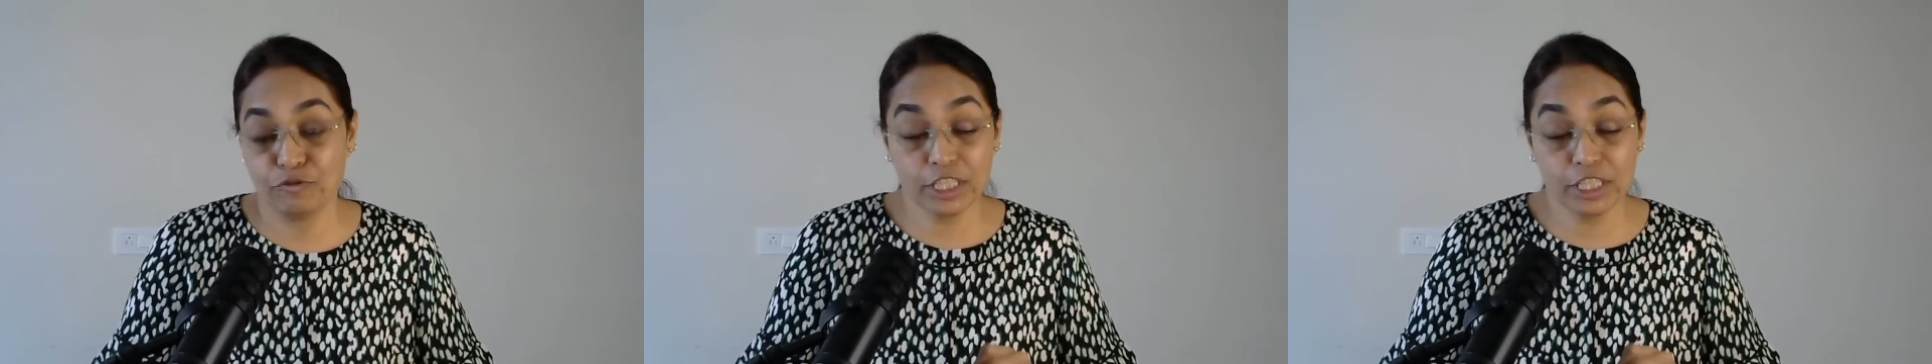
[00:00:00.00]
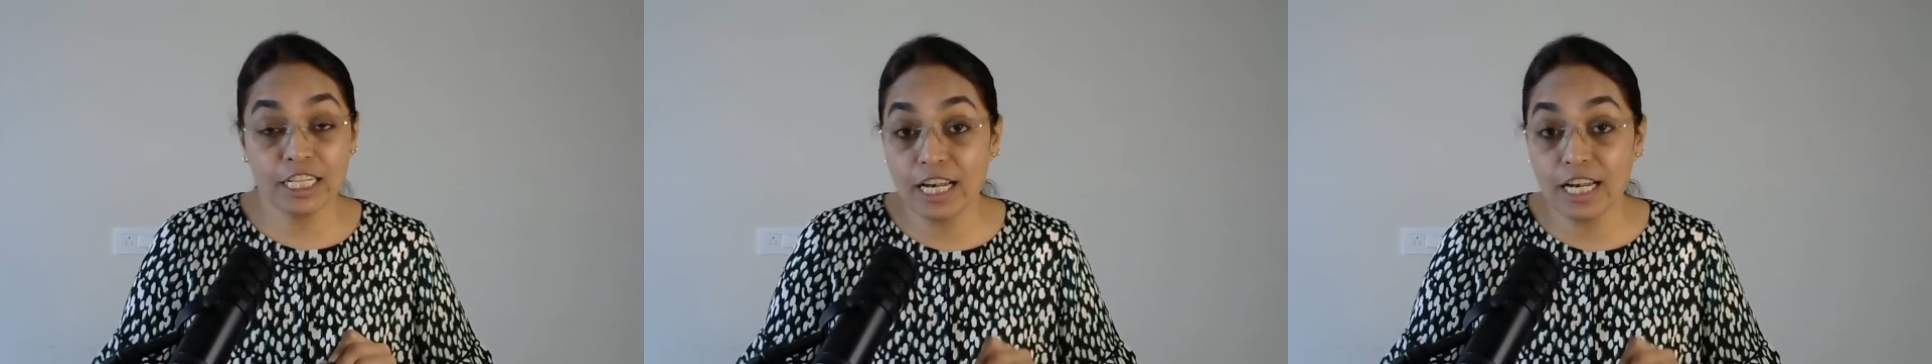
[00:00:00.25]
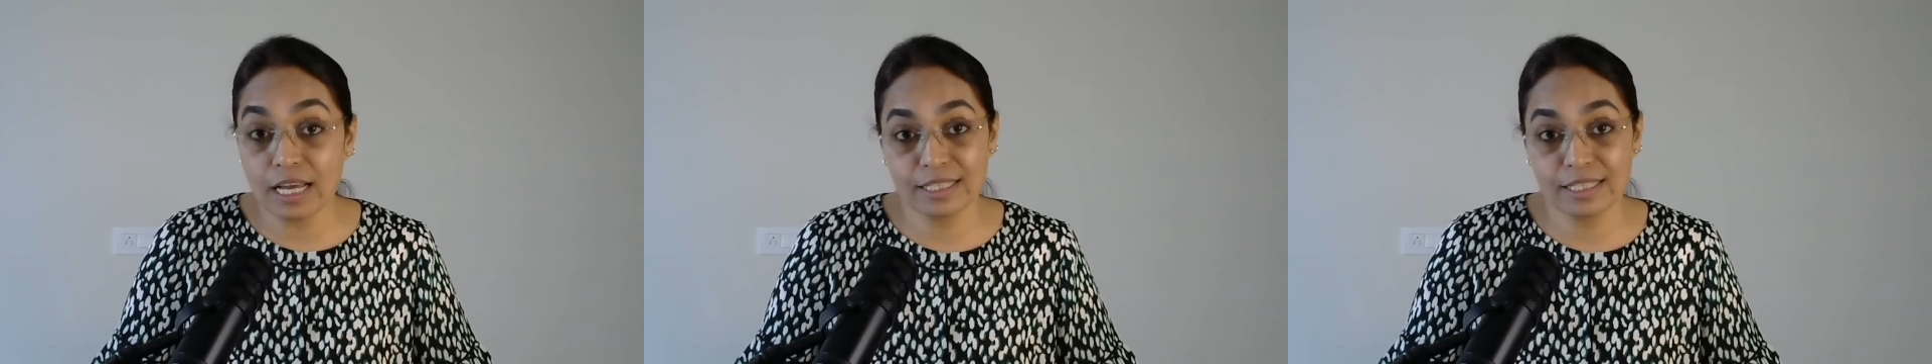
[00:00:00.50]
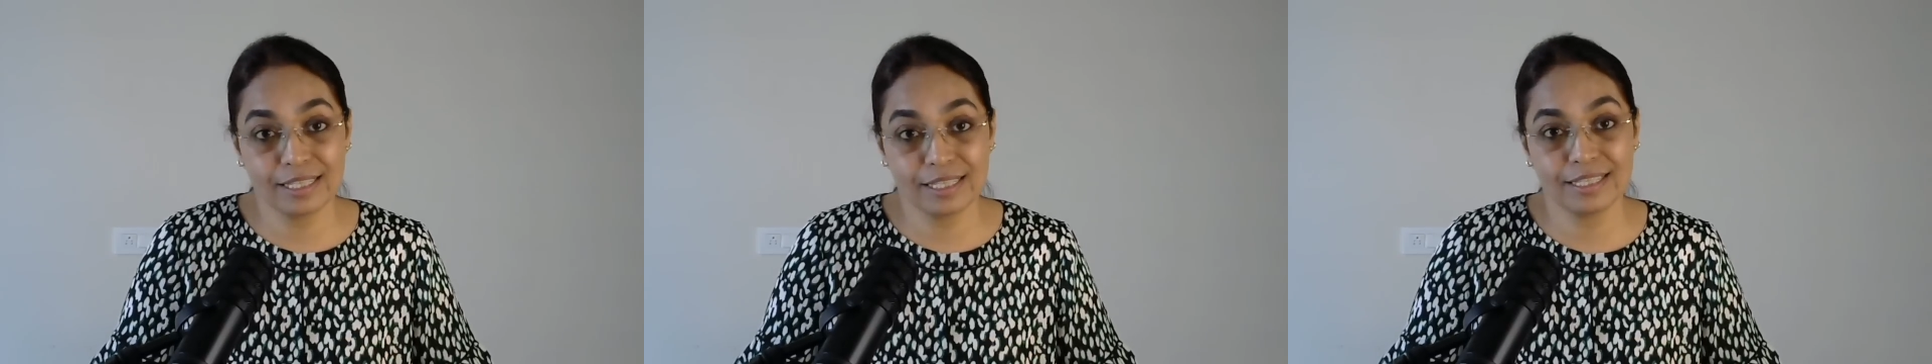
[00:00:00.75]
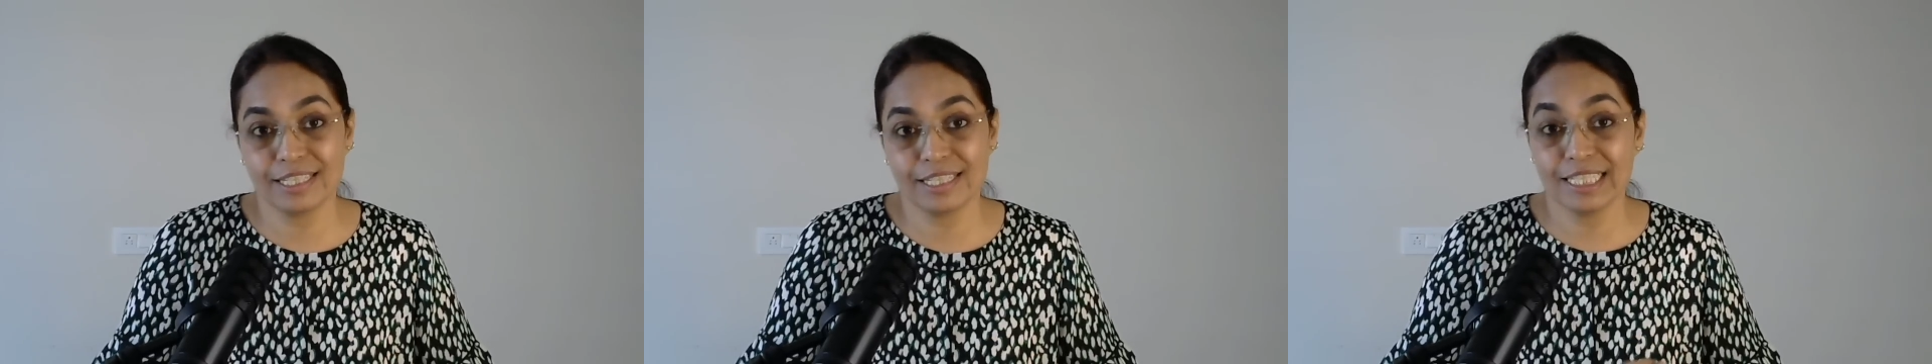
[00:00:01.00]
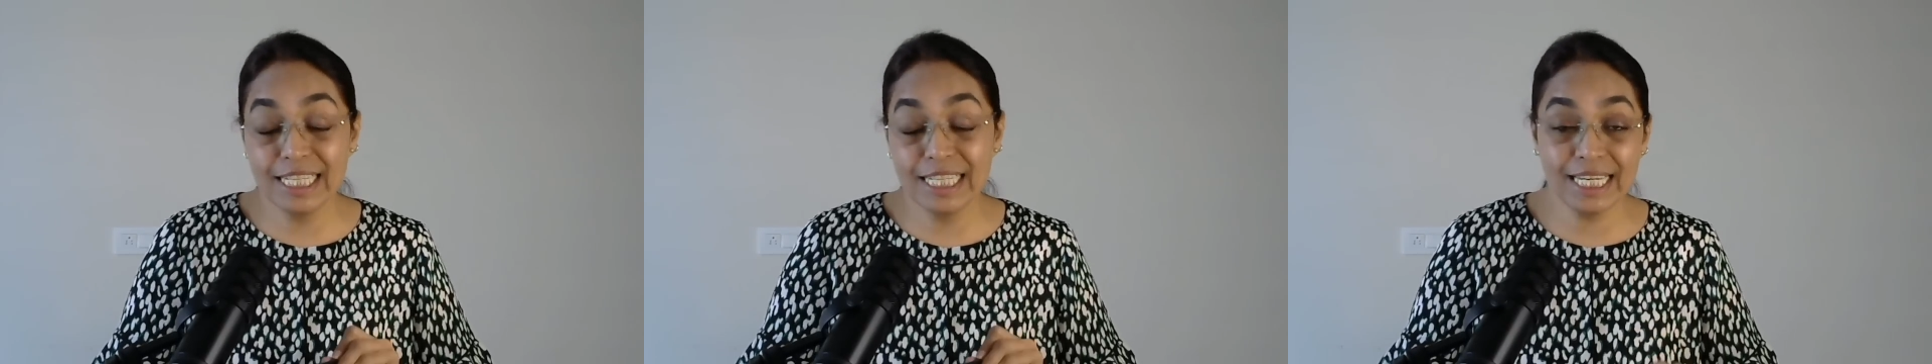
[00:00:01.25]
with
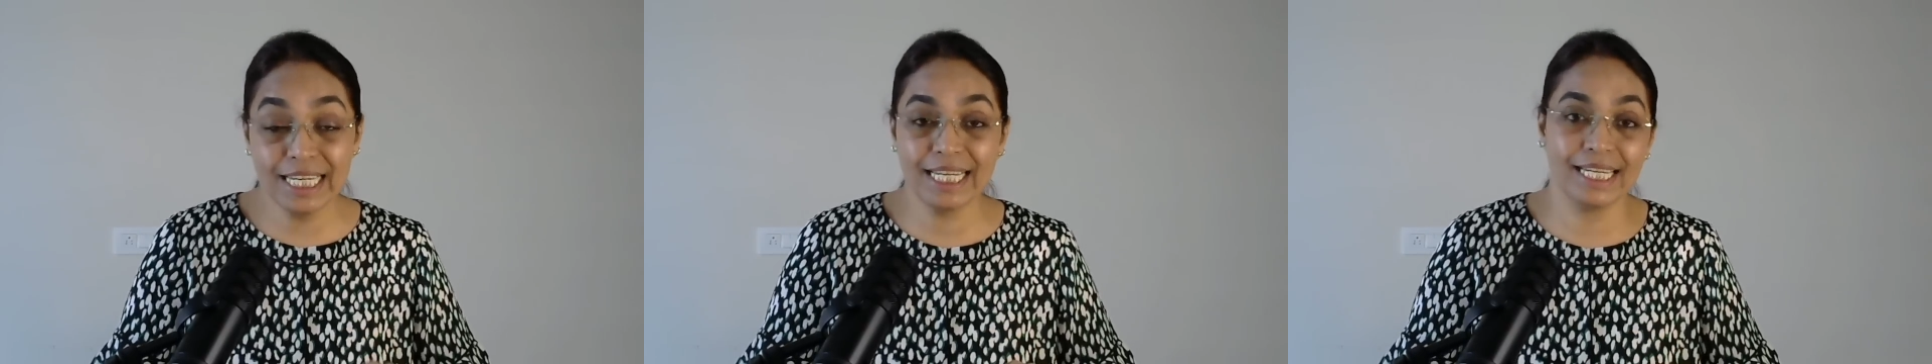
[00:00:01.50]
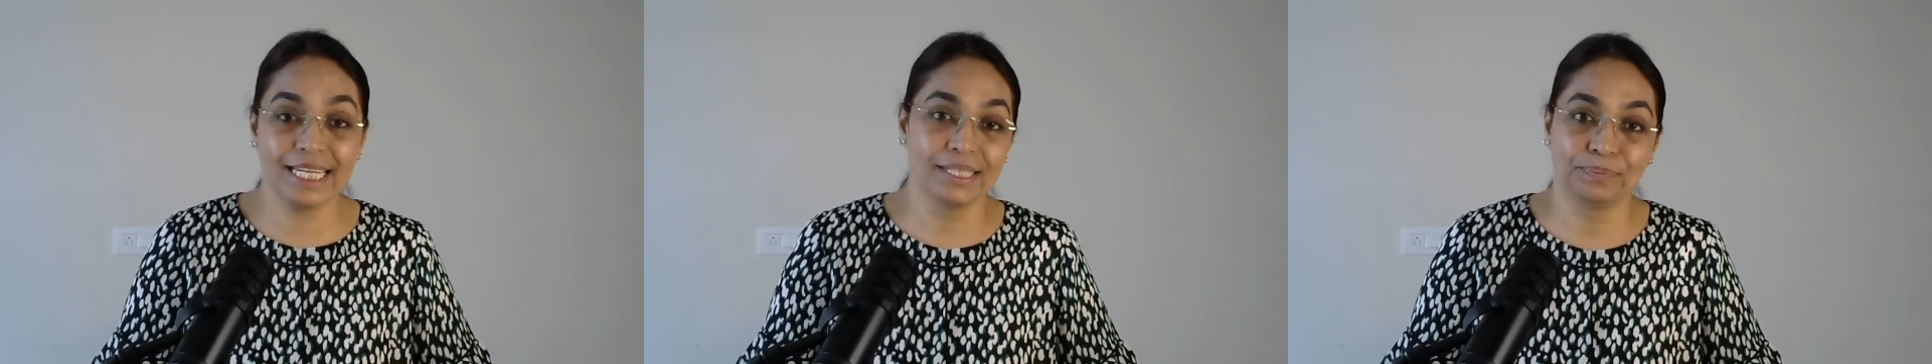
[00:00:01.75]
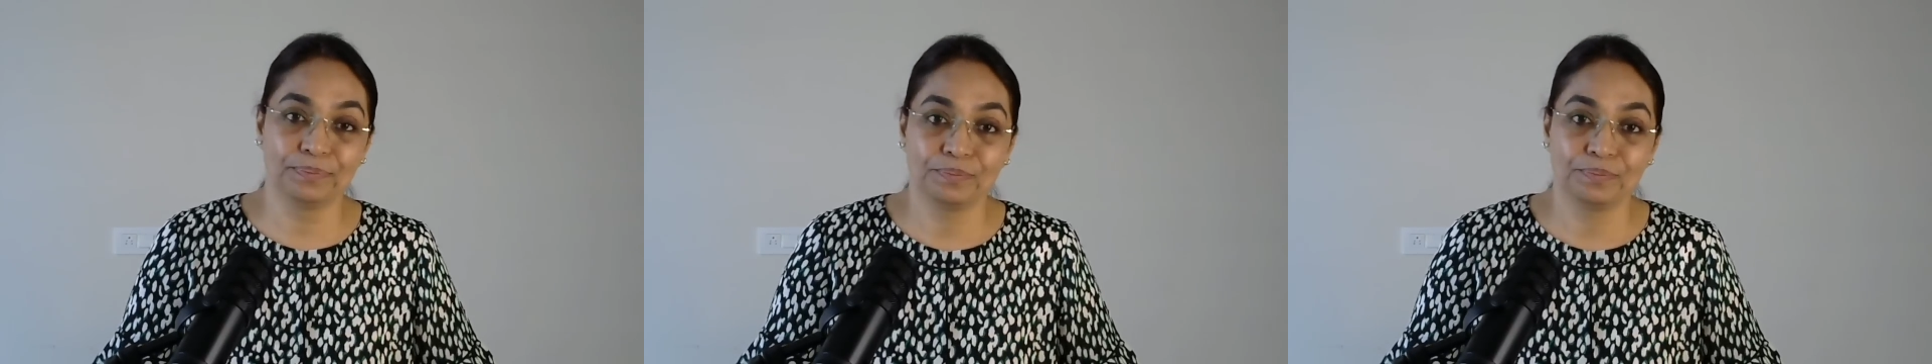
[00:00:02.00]
lust, greed,